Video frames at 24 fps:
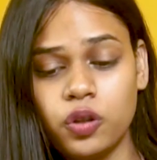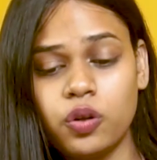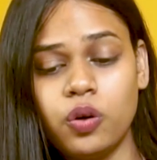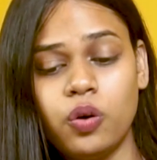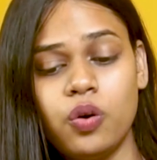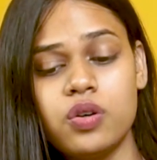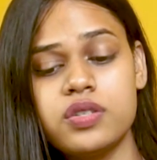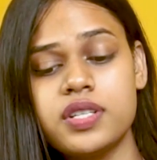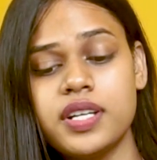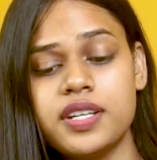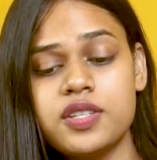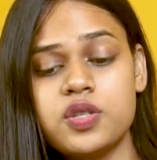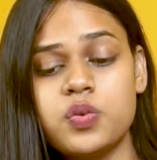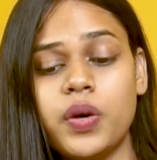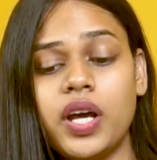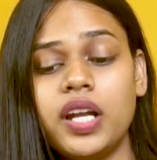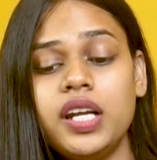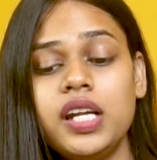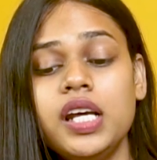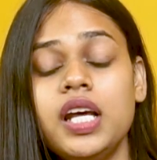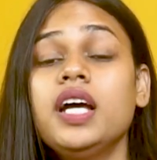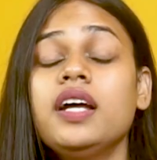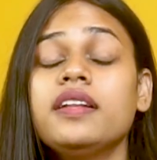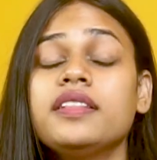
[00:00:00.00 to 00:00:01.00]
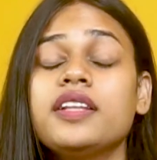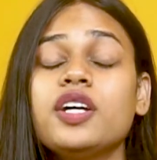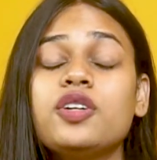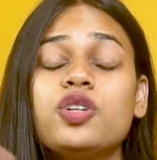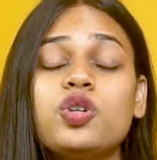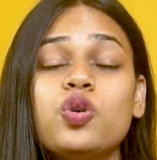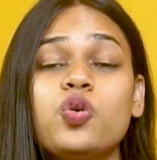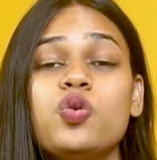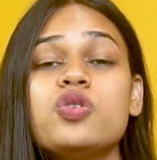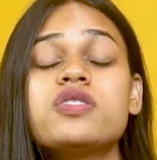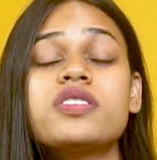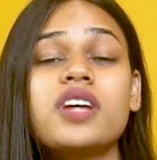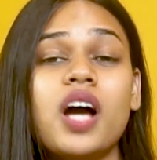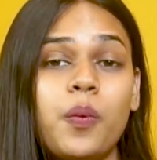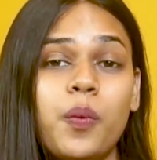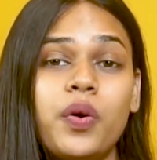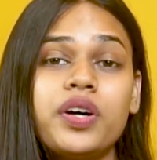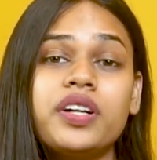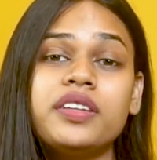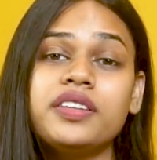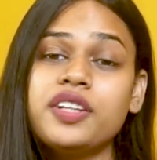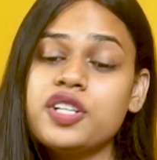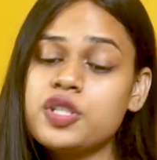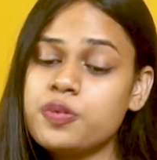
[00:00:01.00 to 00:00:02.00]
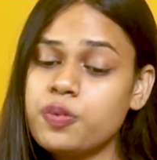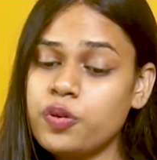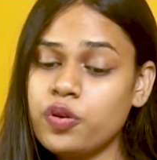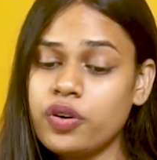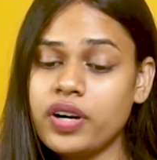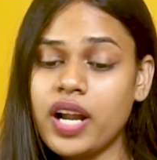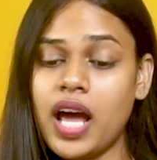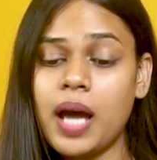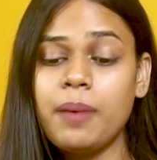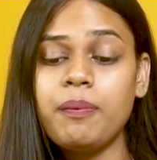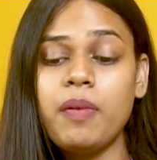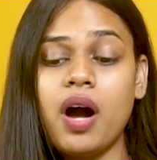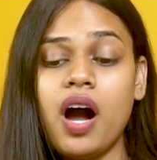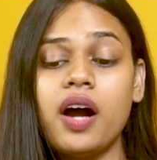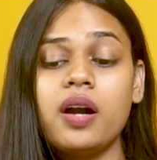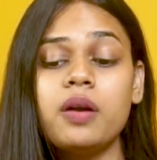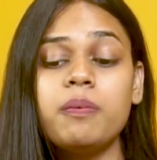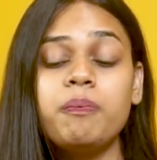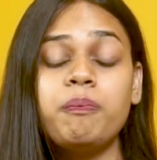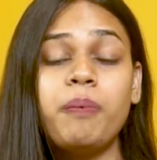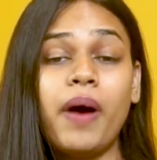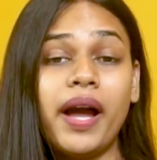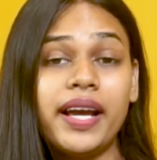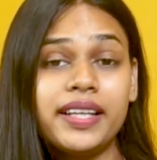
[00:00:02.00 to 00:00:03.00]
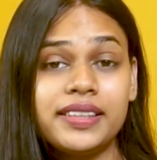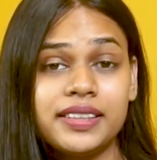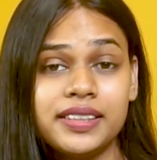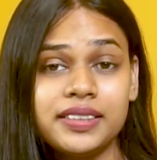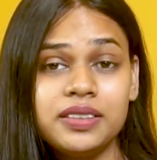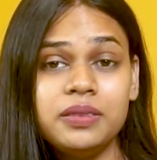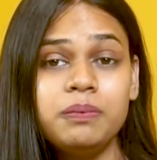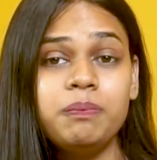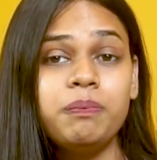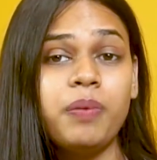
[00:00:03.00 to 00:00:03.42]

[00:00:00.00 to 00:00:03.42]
the course as well. The tools covered in this program are Python,